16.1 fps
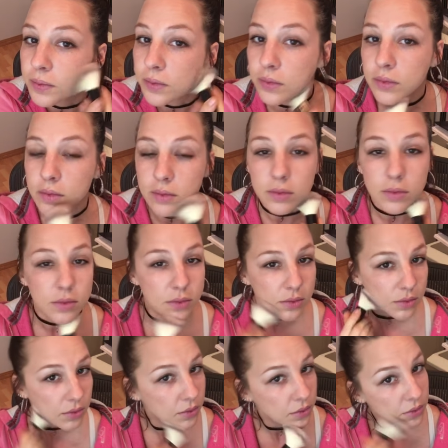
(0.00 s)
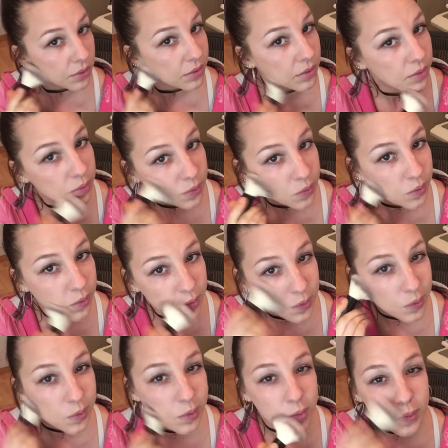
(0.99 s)

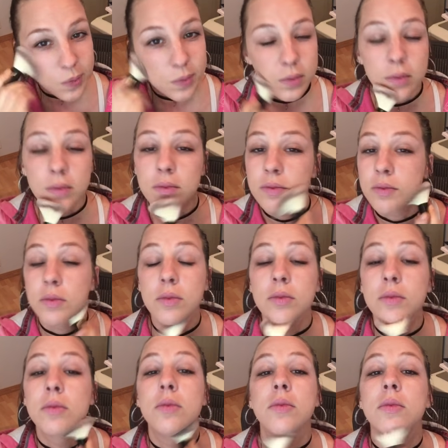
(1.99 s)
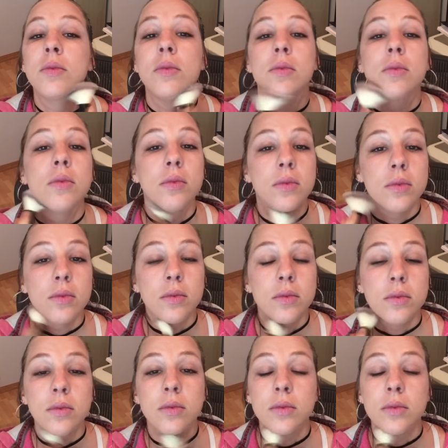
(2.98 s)
Nothing is said.